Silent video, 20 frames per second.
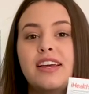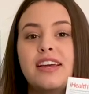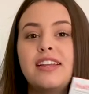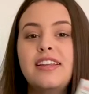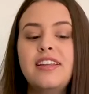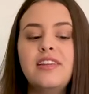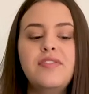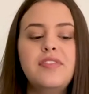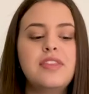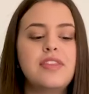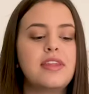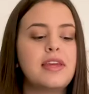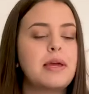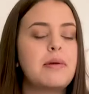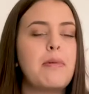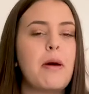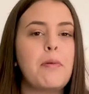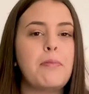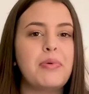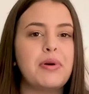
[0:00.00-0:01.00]
I didn't even think
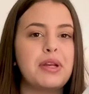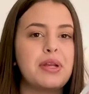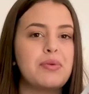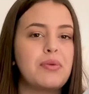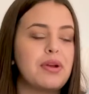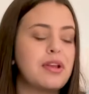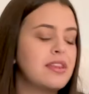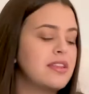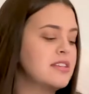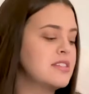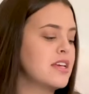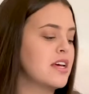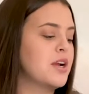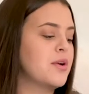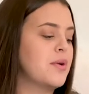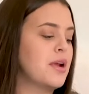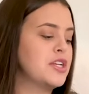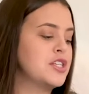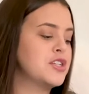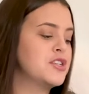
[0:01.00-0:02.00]
about putting one of these on a
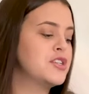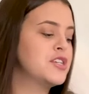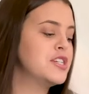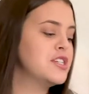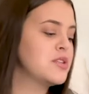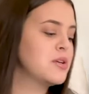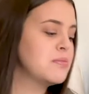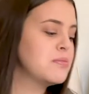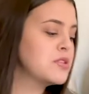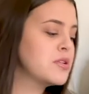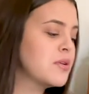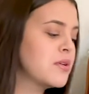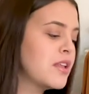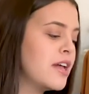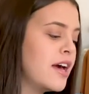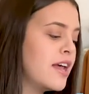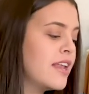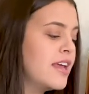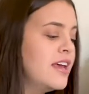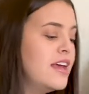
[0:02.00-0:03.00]
registry, so I'm so
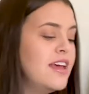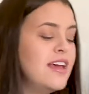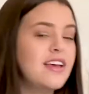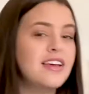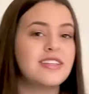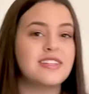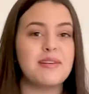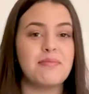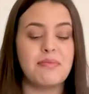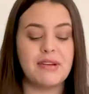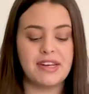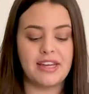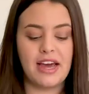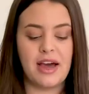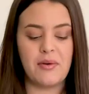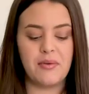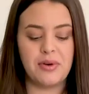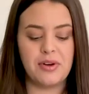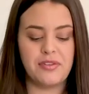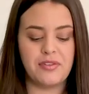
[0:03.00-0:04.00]
glad someone
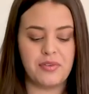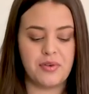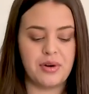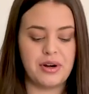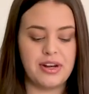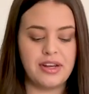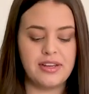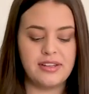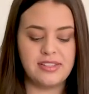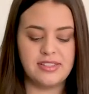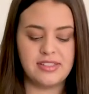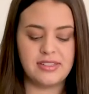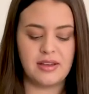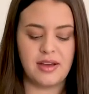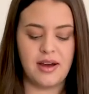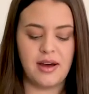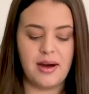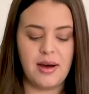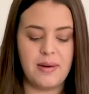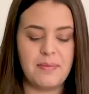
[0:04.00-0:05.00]
got one for us
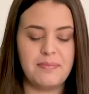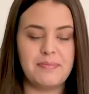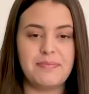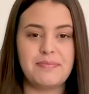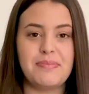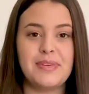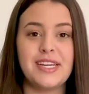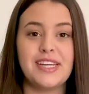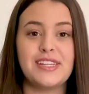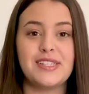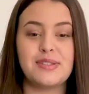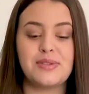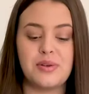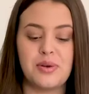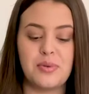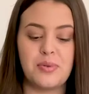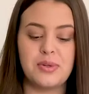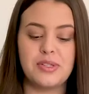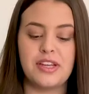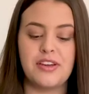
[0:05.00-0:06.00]
um, because
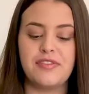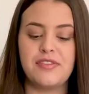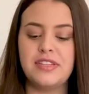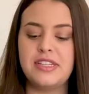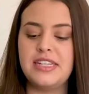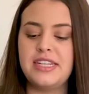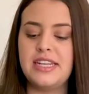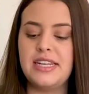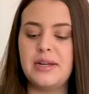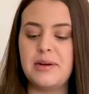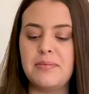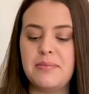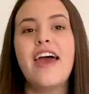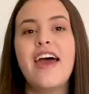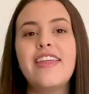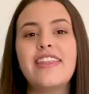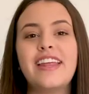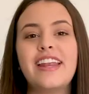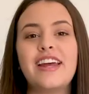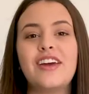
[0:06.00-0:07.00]
we'll definitely need them.
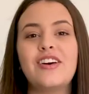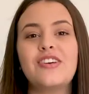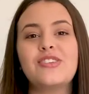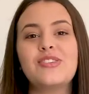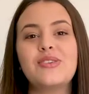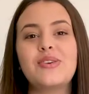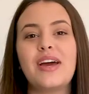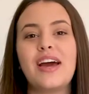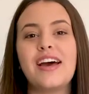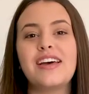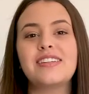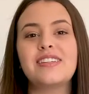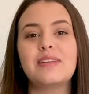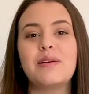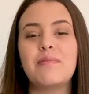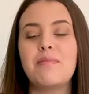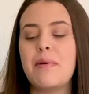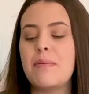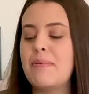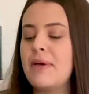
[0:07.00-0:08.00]
And then I also got
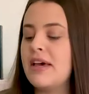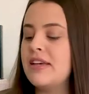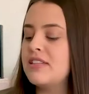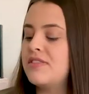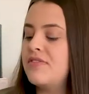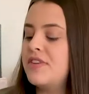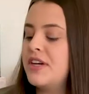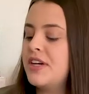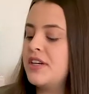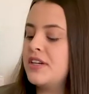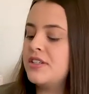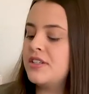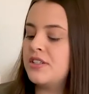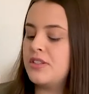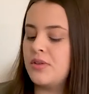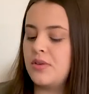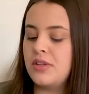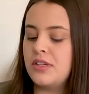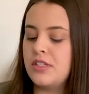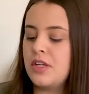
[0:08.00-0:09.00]
some pacifiers.
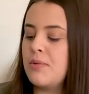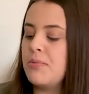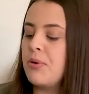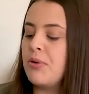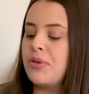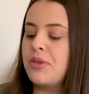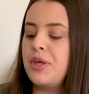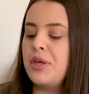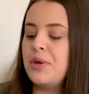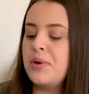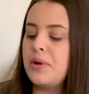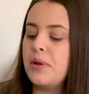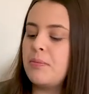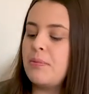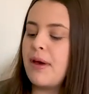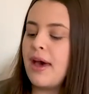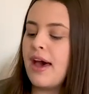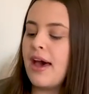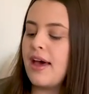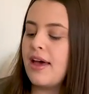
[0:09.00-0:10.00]
So these are both Cutie
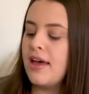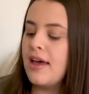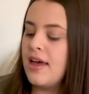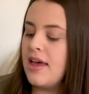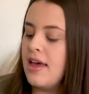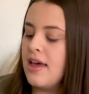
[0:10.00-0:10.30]
Pat.